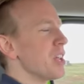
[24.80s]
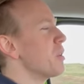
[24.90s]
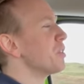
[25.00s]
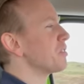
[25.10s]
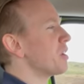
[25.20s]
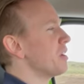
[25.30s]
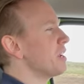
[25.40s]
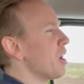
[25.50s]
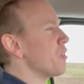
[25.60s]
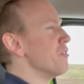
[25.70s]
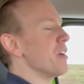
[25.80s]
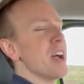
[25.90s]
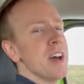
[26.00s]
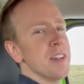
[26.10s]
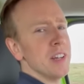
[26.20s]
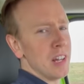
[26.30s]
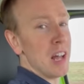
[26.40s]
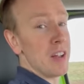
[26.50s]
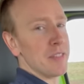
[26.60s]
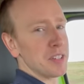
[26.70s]
Now we're starting our van
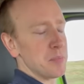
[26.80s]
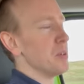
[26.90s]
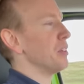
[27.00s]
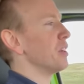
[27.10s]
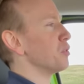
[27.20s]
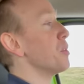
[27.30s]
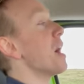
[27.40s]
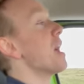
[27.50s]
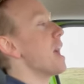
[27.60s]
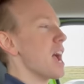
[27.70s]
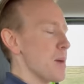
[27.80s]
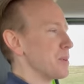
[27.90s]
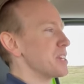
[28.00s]
life experience with happy